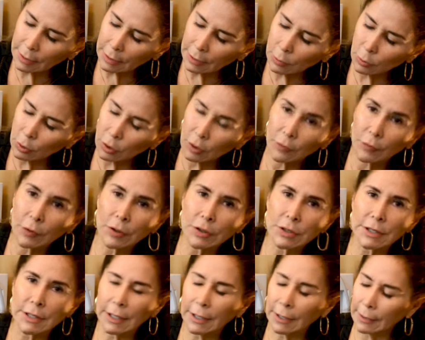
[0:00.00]
a look of her
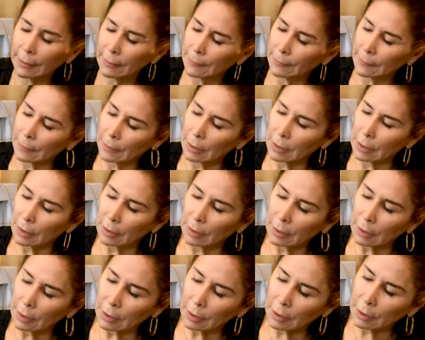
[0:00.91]
skin.
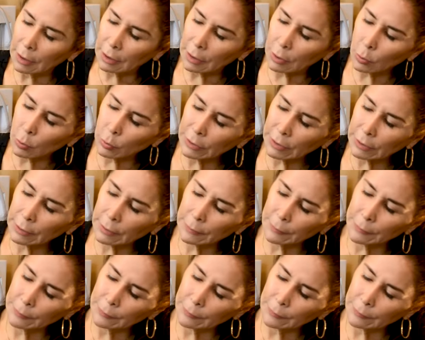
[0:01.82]
Glowing.